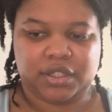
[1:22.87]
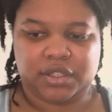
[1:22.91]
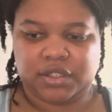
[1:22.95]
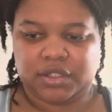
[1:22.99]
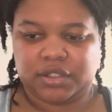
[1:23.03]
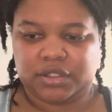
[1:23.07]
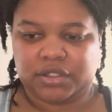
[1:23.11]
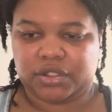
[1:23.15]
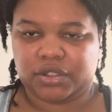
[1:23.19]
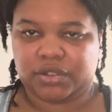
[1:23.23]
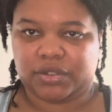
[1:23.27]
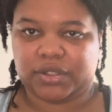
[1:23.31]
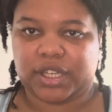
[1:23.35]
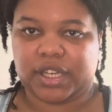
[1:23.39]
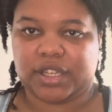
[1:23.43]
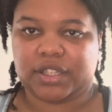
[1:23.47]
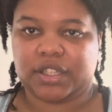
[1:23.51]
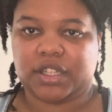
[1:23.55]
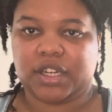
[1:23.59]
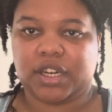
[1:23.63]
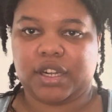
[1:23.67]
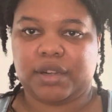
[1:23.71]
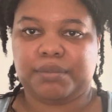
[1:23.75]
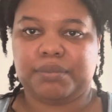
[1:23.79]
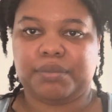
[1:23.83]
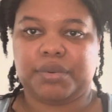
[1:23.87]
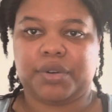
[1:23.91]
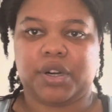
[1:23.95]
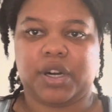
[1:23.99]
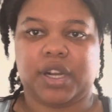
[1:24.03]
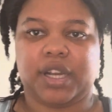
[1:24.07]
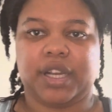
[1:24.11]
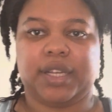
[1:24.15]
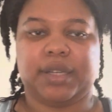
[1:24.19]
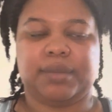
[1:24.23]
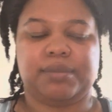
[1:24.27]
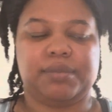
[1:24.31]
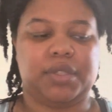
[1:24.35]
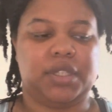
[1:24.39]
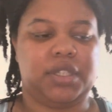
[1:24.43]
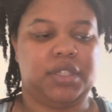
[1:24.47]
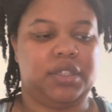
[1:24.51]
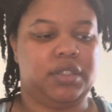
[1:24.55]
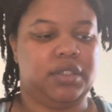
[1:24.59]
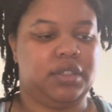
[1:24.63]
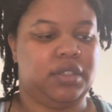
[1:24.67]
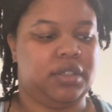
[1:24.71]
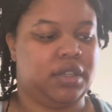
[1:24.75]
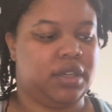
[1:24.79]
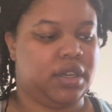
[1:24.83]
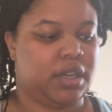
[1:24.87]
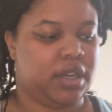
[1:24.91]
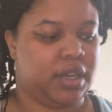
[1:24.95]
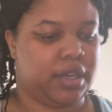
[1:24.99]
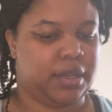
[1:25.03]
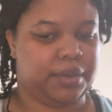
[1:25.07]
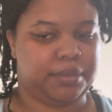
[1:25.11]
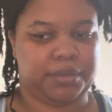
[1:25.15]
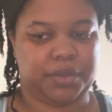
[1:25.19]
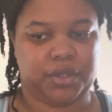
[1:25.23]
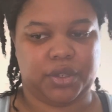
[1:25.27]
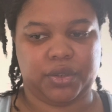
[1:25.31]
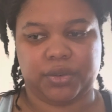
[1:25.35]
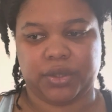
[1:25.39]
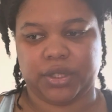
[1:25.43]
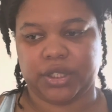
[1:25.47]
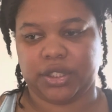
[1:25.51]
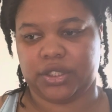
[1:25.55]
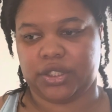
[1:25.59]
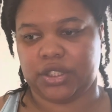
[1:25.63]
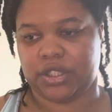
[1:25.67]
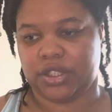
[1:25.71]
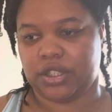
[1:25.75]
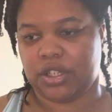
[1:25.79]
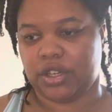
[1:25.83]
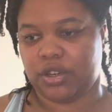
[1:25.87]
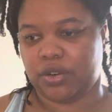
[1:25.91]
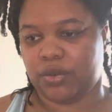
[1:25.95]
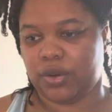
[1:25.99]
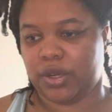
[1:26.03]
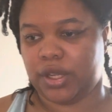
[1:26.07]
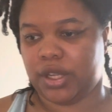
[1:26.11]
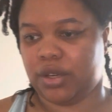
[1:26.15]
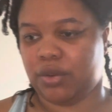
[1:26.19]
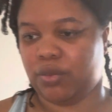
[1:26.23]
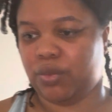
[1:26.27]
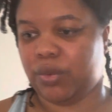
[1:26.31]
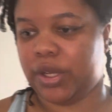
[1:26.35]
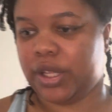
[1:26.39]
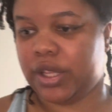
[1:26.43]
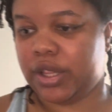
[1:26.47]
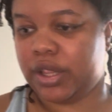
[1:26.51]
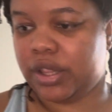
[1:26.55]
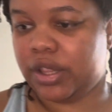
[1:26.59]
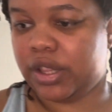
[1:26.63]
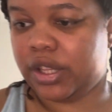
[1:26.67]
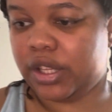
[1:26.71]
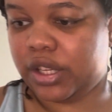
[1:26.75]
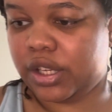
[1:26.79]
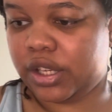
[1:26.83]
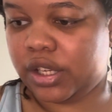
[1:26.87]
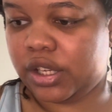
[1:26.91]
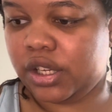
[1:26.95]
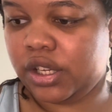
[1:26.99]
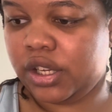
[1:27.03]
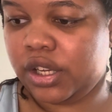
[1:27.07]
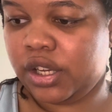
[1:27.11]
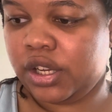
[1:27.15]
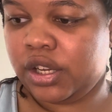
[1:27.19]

So now that I'm primed, I'm going to go in with the